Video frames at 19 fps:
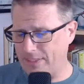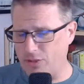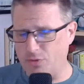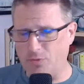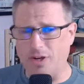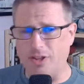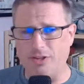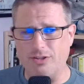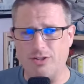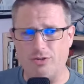
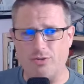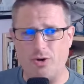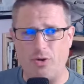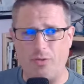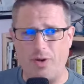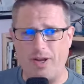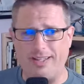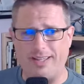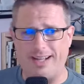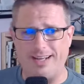It's one of those
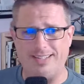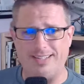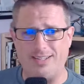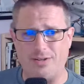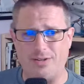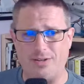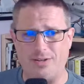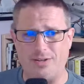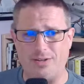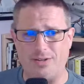throwaway
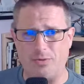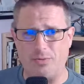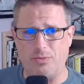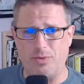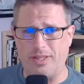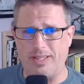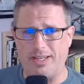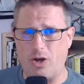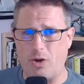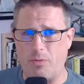lines that you
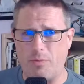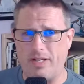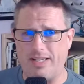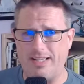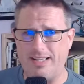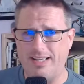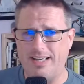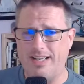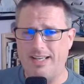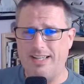really, nobody,
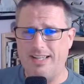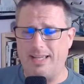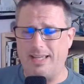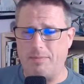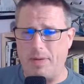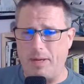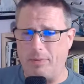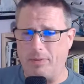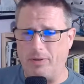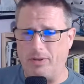like,
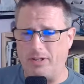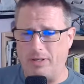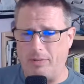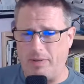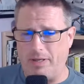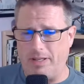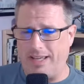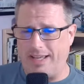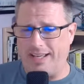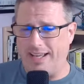people are
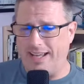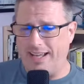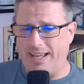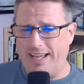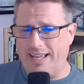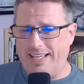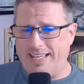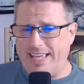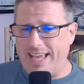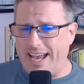gonna be like,
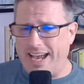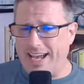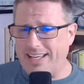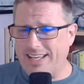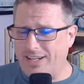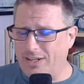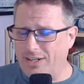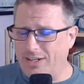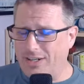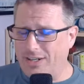
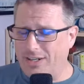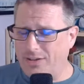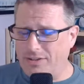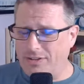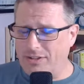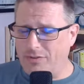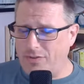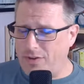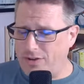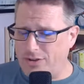yeah, you know, in the
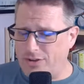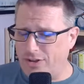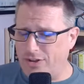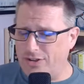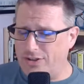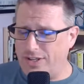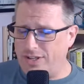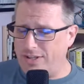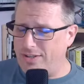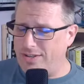future
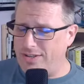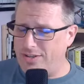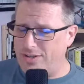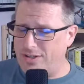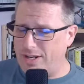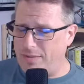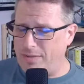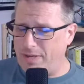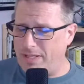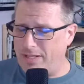there's
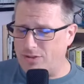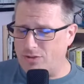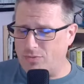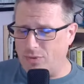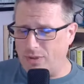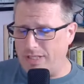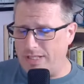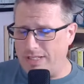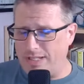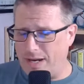gonna be this
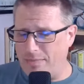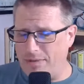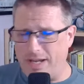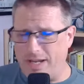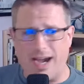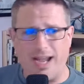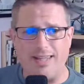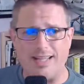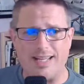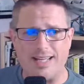really
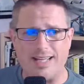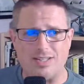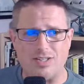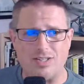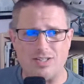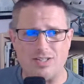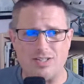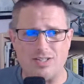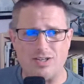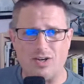dumb guy that
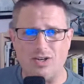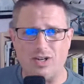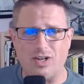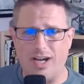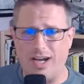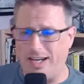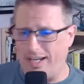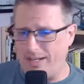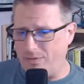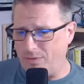gets
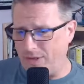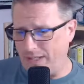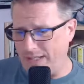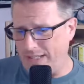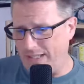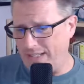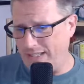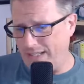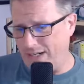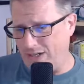online and
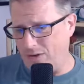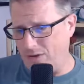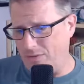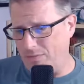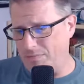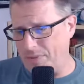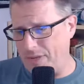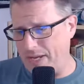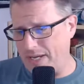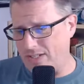really, you know,
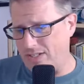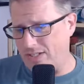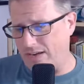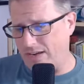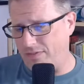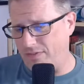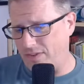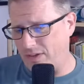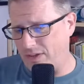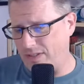picks
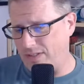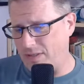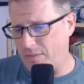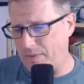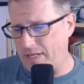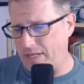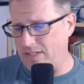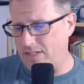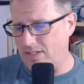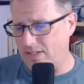stuff to
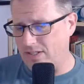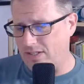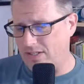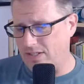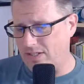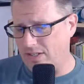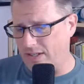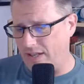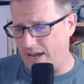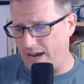pieces
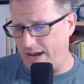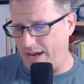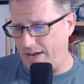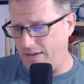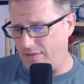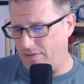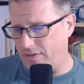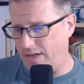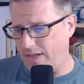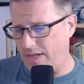live
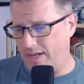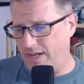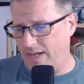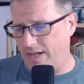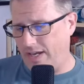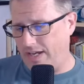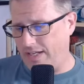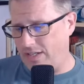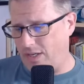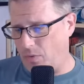
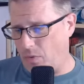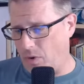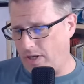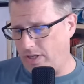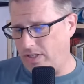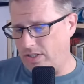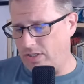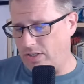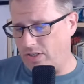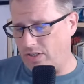as he
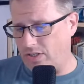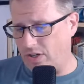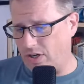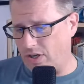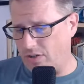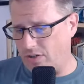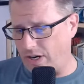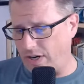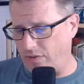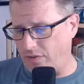watches
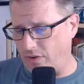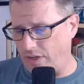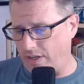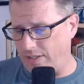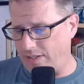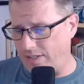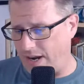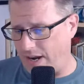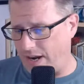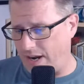Star Trek for
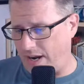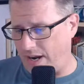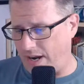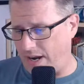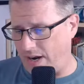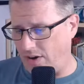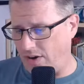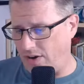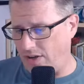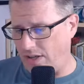an
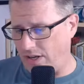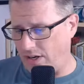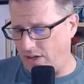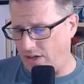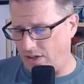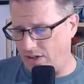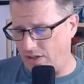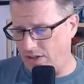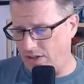entire year.